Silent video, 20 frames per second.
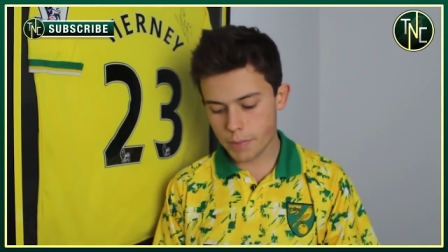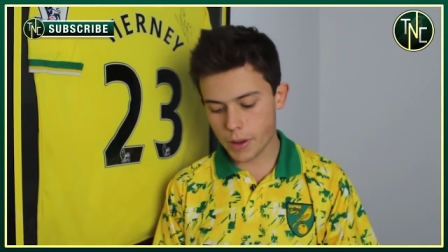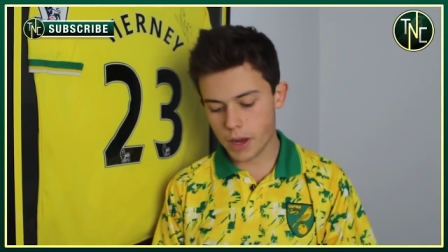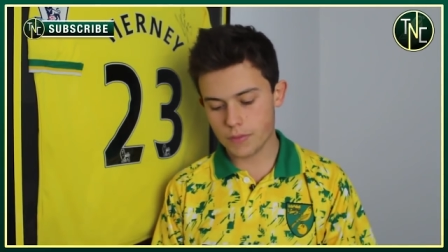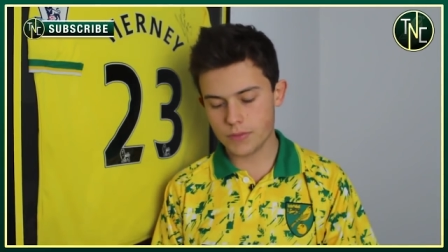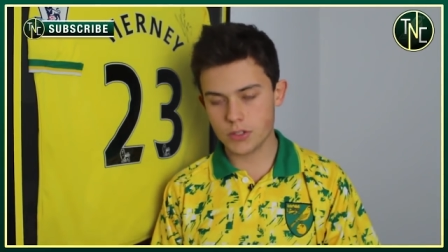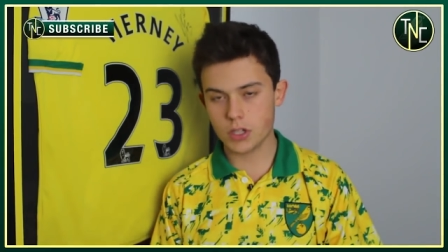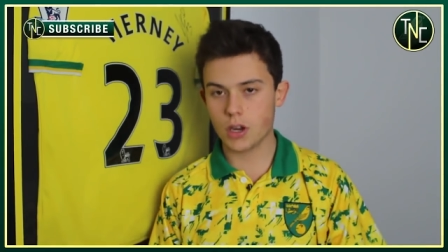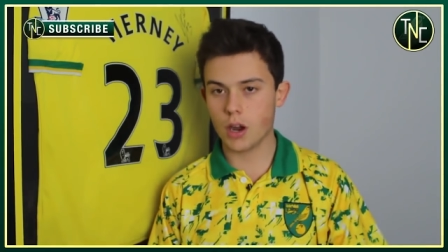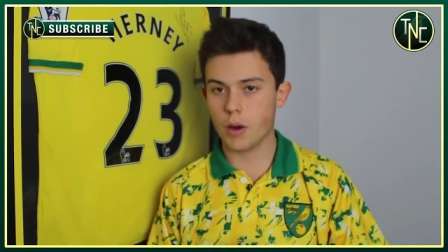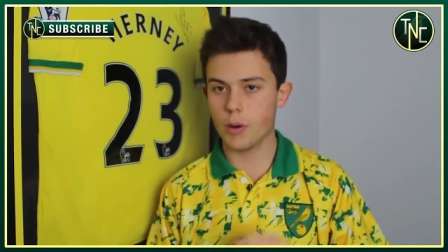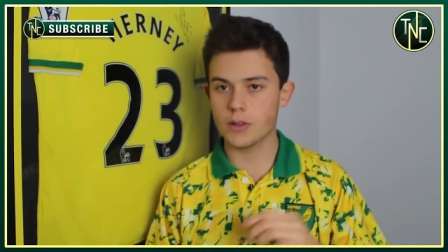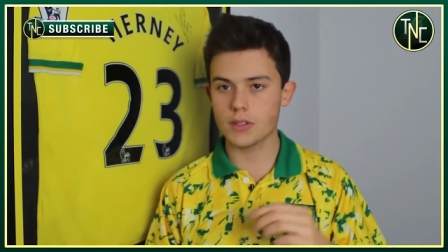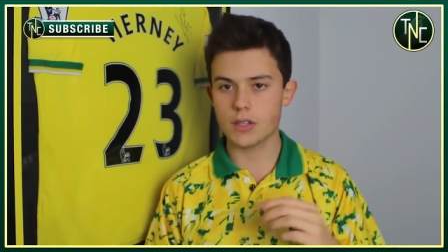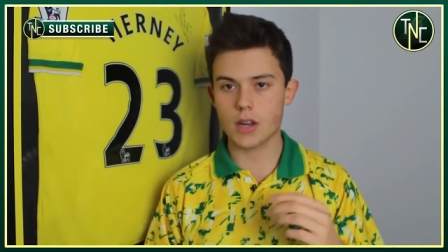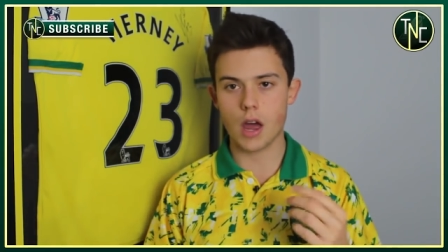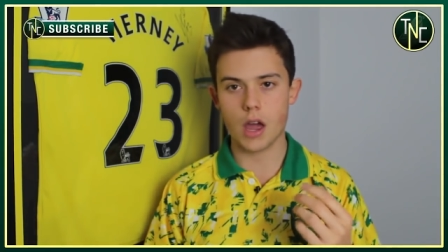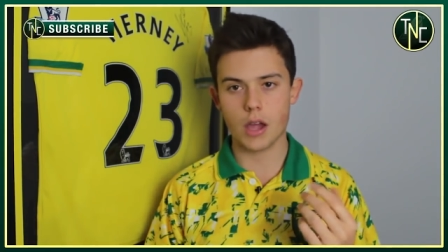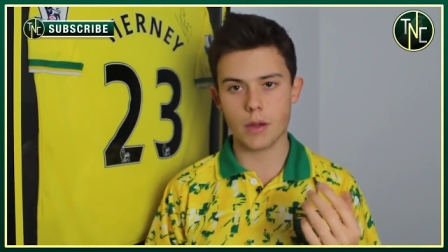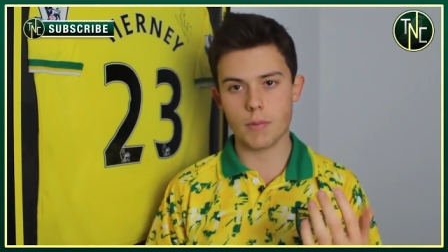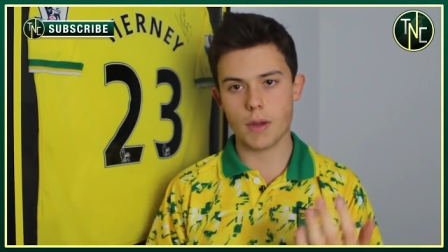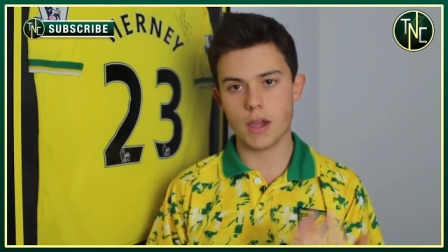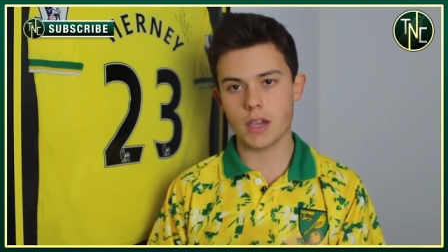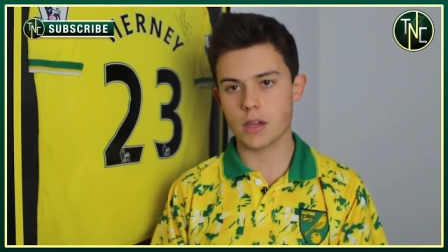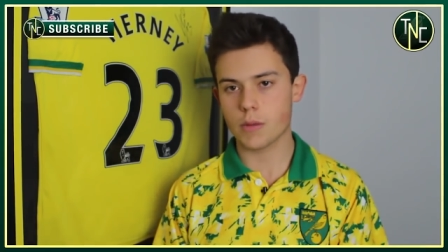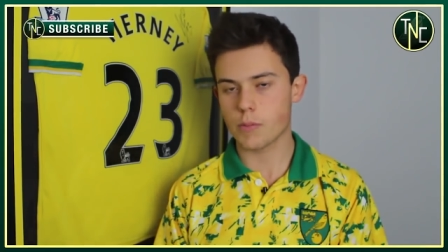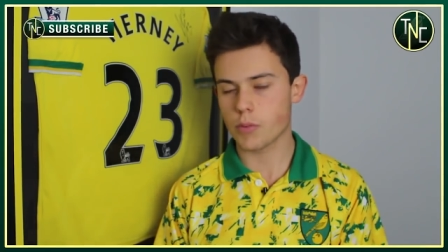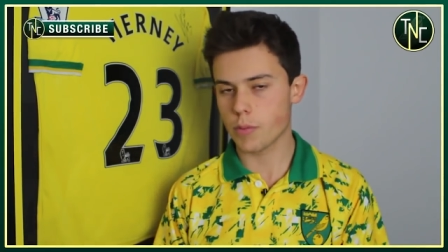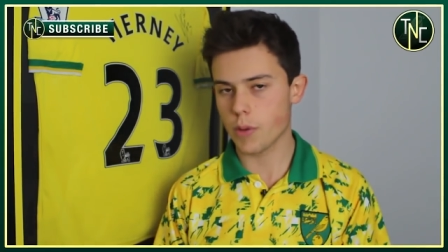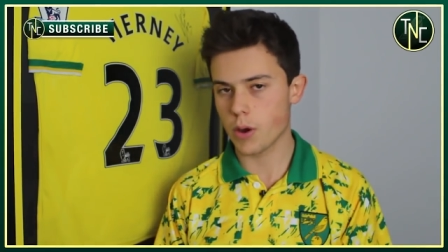but to go into like
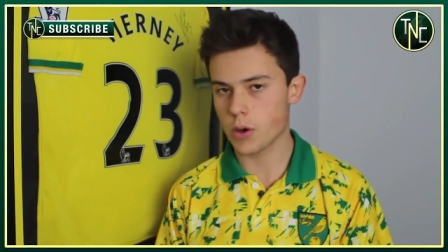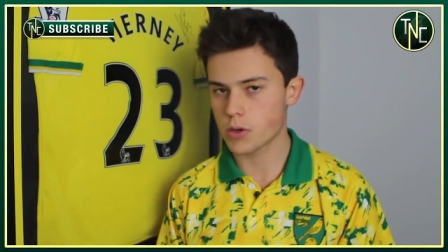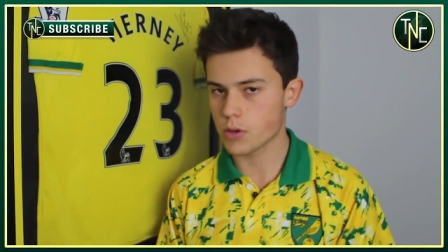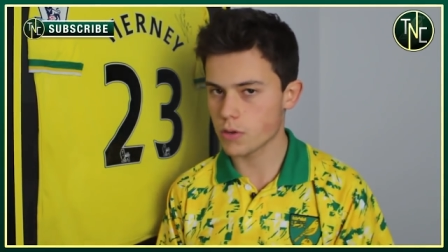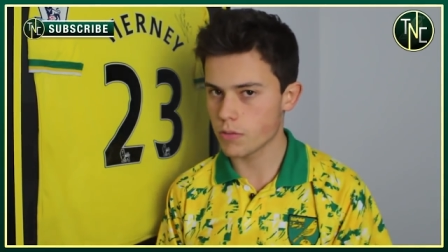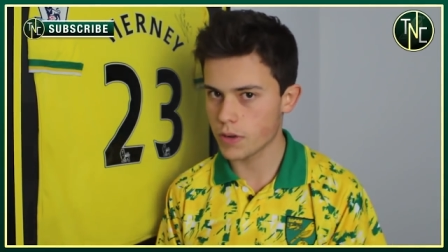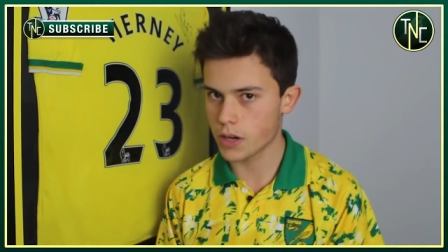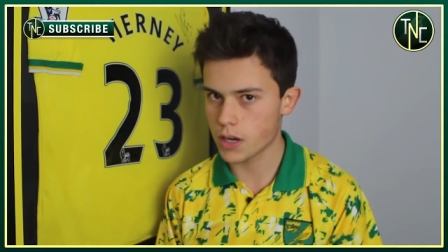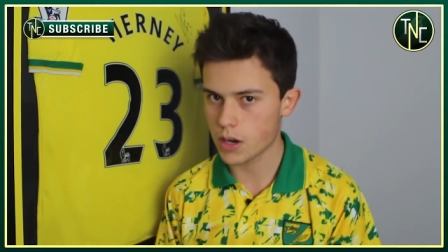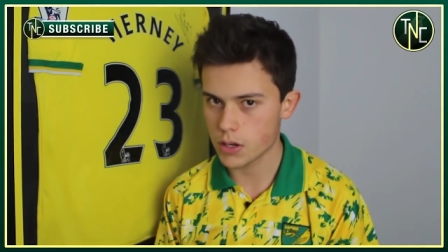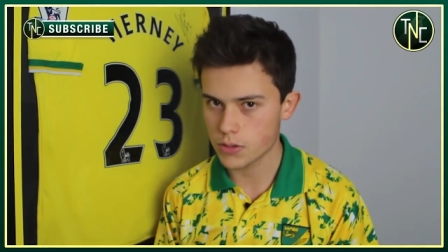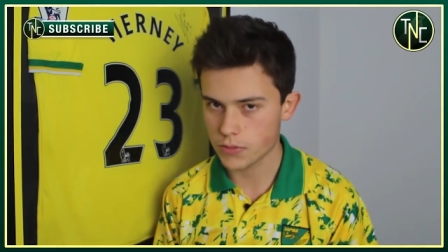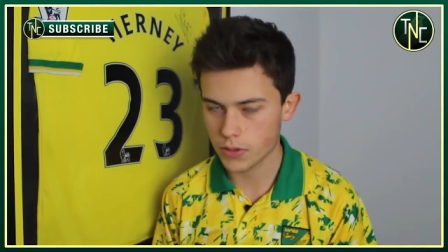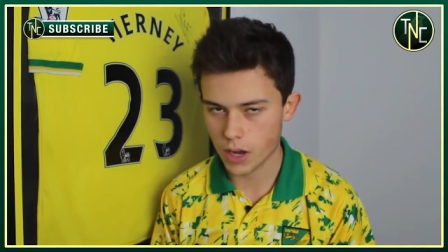making promotional videos